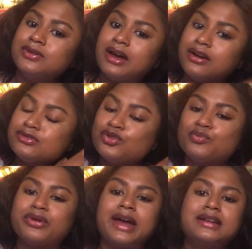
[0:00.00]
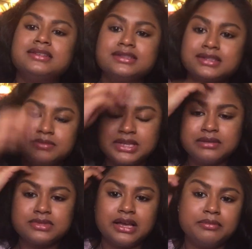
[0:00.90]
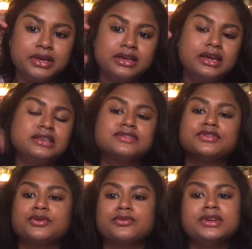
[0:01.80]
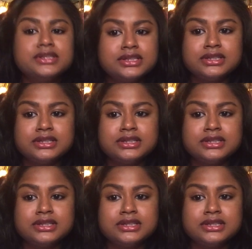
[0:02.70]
I also practice. Sometimes I make cakes for no reason.